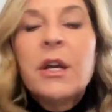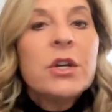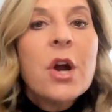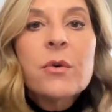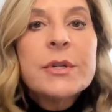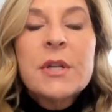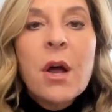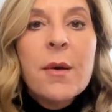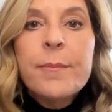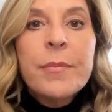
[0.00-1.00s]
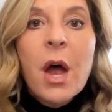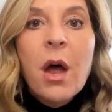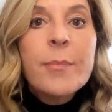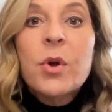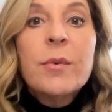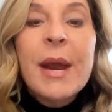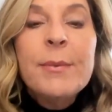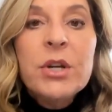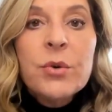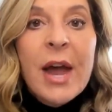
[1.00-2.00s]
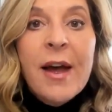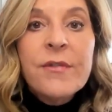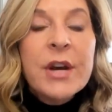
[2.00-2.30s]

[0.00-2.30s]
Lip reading: or maybe you have